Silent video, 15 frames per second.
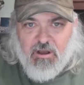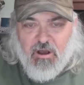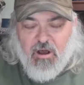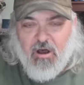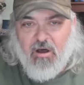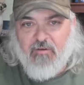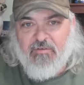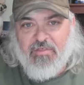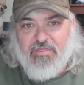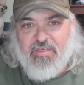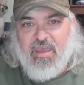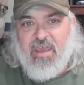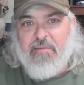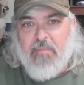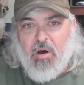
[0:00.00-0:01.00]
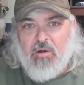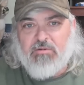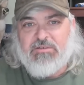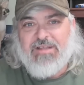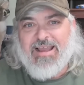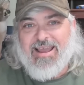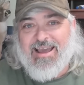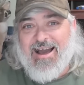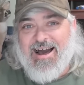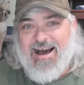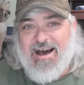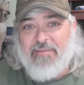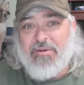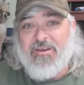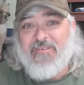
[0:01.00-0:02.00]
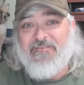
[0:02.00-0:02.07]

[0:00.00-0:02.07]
of the most common